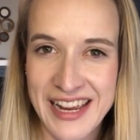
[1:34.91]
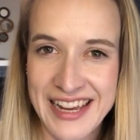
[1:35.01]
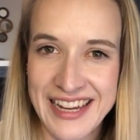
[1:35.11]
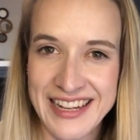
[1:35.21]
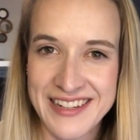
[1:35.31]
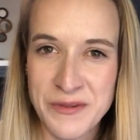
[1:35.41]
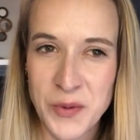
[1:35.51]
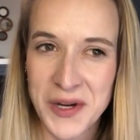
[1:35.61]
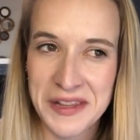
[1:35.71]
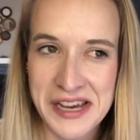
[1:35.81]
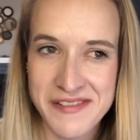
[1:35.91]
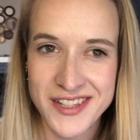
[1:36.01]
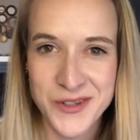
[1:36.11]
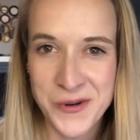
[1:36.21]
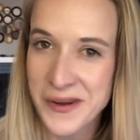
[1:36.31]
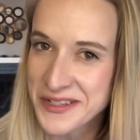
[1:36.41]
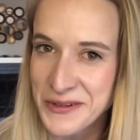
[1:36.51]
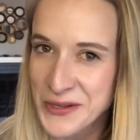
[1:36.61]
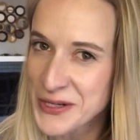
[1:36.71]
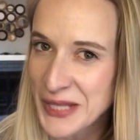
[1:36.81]
and what life is going
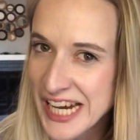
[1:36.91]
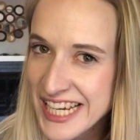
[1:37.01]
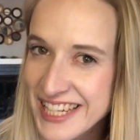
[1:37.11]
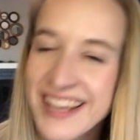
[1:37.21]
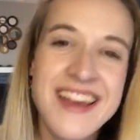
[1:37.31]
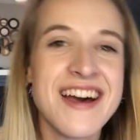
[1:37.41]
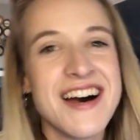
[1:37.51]
to look like.